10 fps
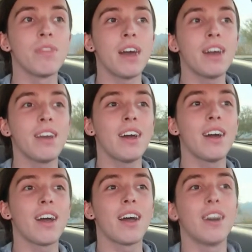that
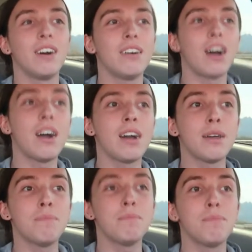
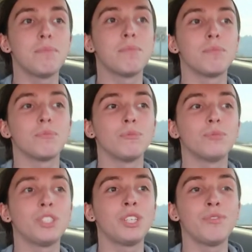I'm
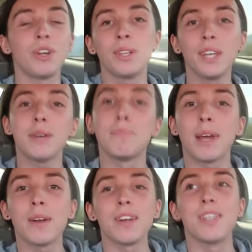severely
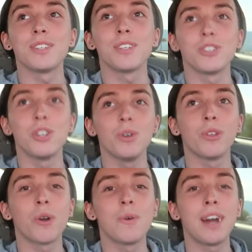embarrassed to
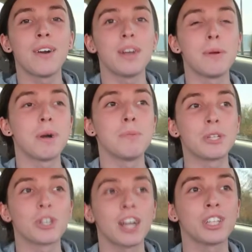throw it out in a
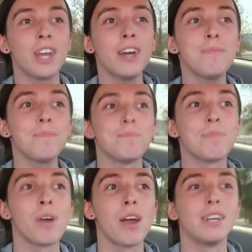public trash can,
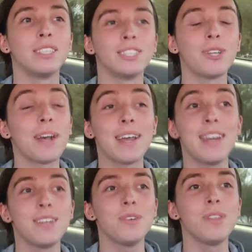so I
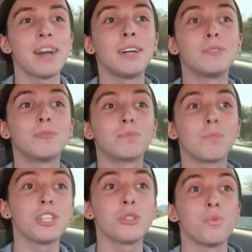can't do that.
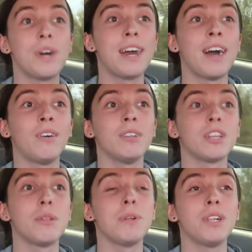I just went out
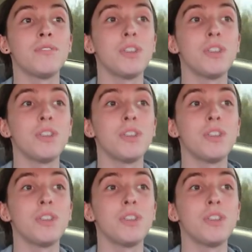into the middle